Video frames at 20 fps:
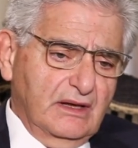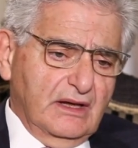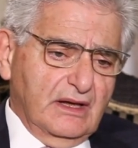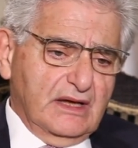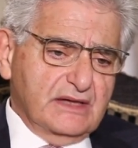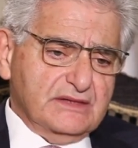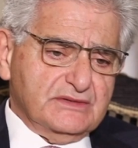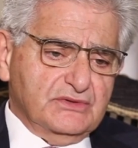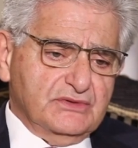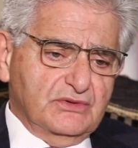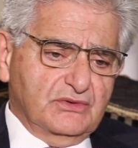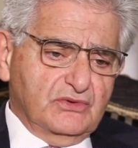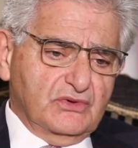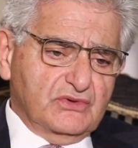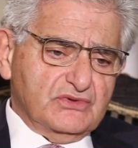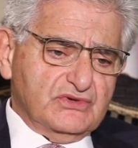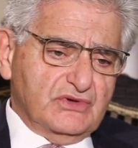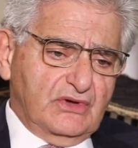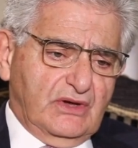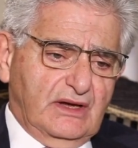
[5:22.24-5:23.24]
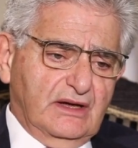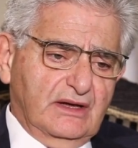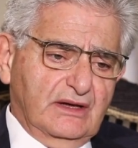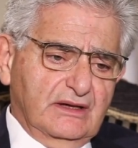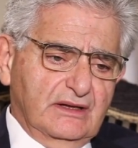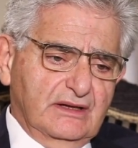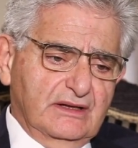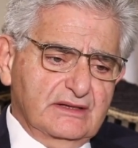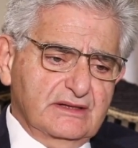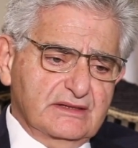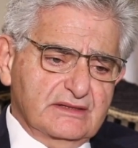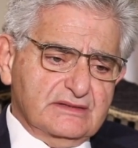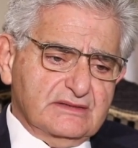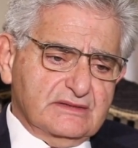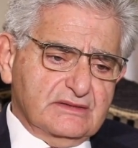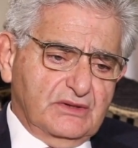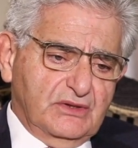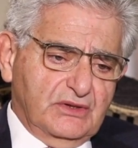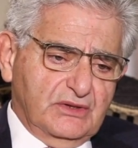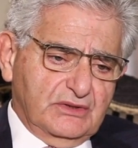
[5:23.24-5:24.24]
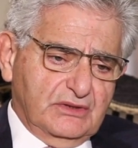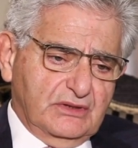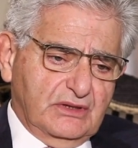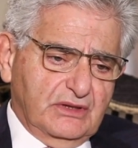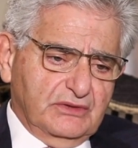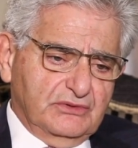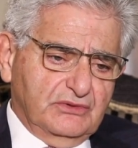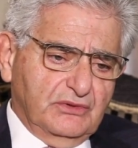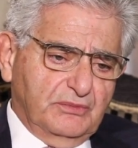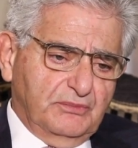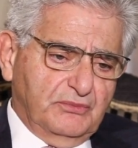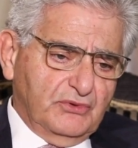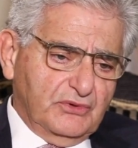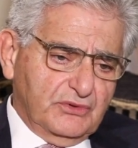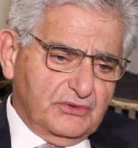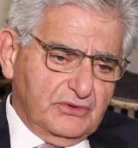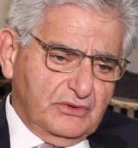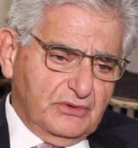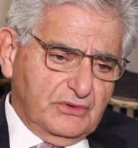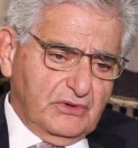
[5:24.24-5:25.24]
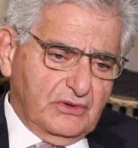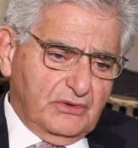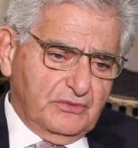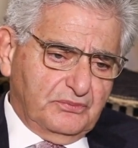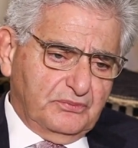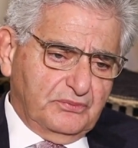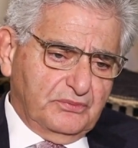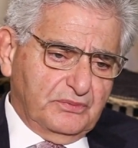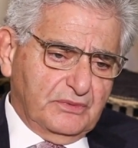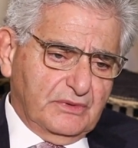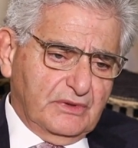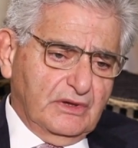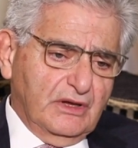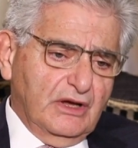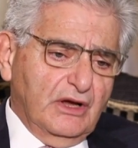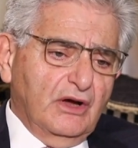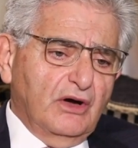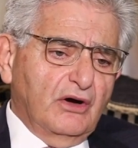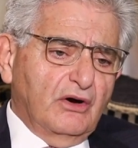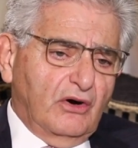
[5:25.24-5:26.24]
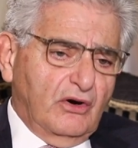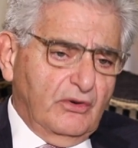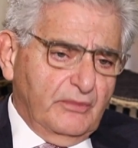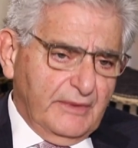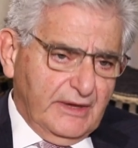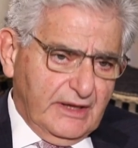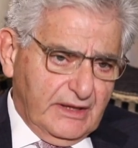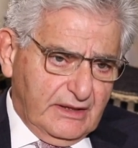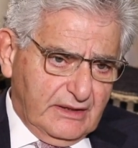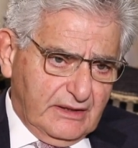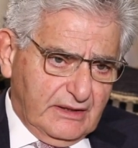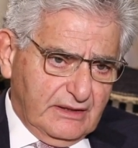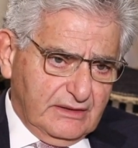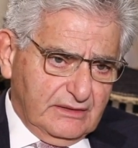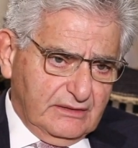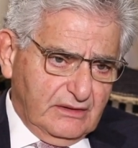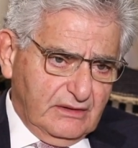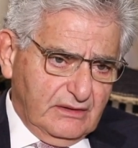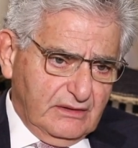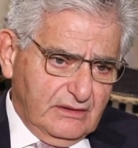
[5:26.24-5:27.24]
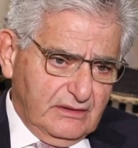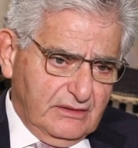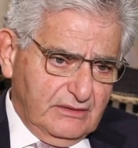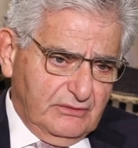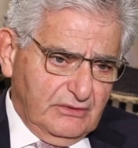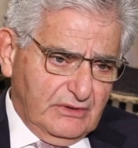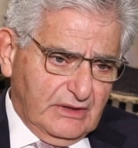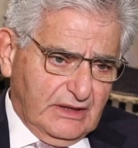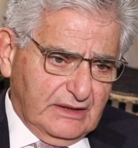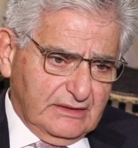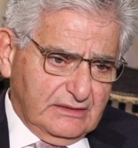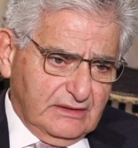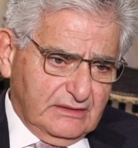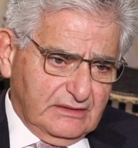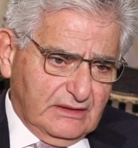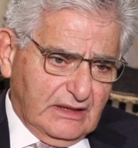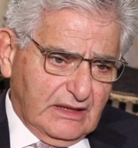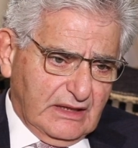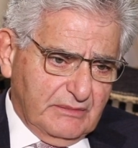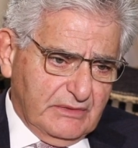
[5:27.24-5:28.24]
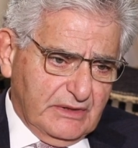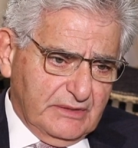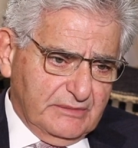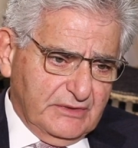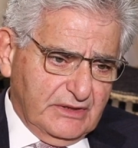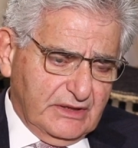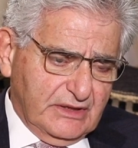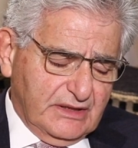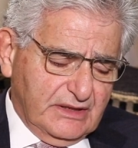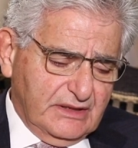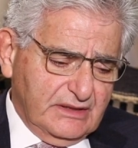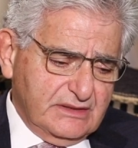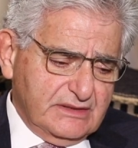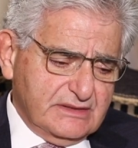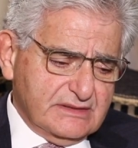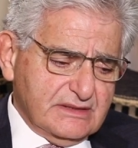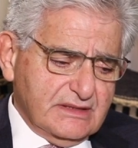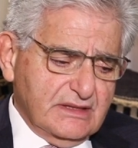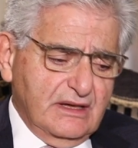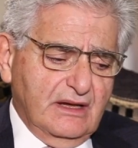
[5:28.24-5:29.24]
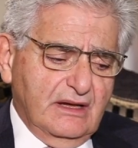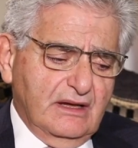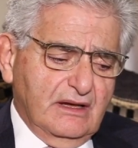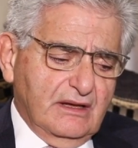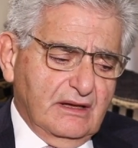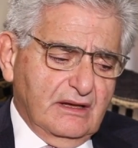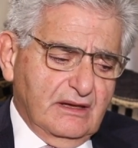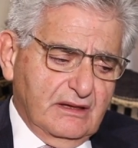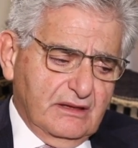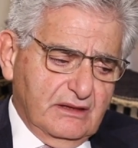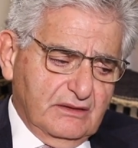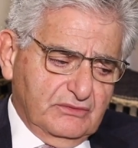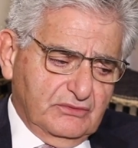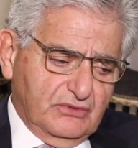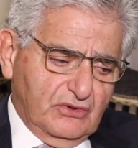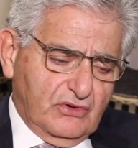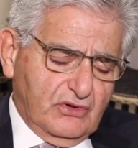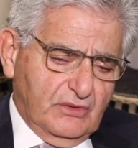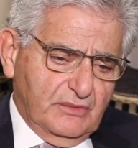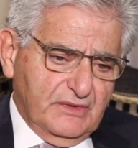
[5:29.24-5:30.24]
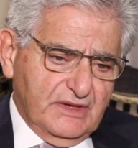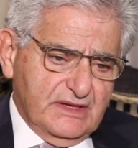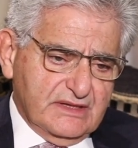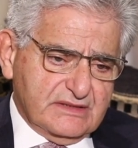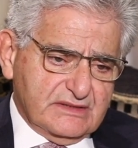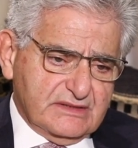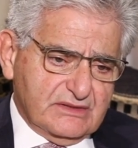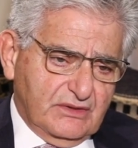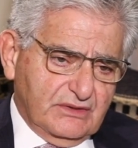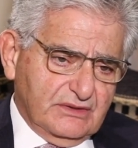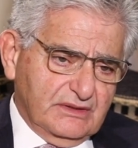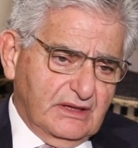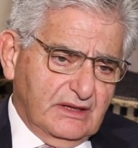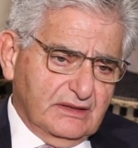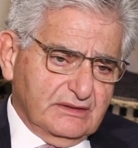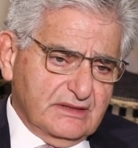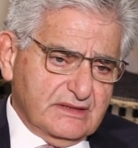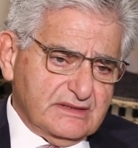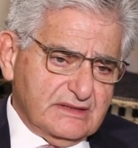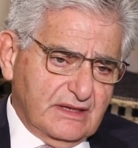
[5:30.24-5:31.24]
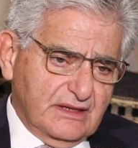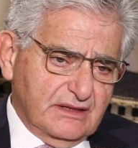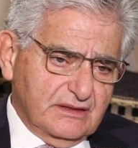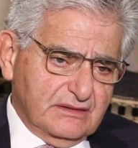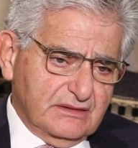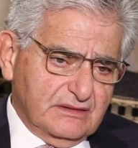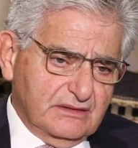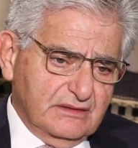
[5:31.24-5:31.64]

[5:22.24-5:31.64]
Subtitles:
As you know, Sohar is on the border of Oman and the United Arab Emirates. DOCOM is on the other side.